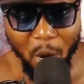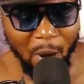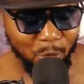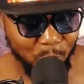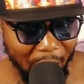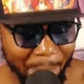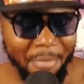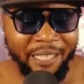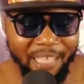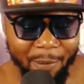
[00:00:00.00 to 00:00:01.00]
Abusia
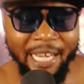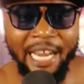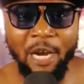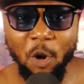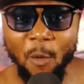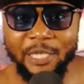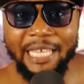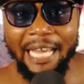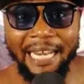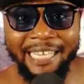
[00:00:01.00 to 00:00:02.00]
Yabedi and Komoti
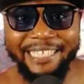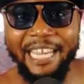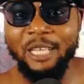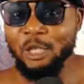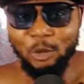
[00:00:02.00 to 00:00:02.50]
and any dear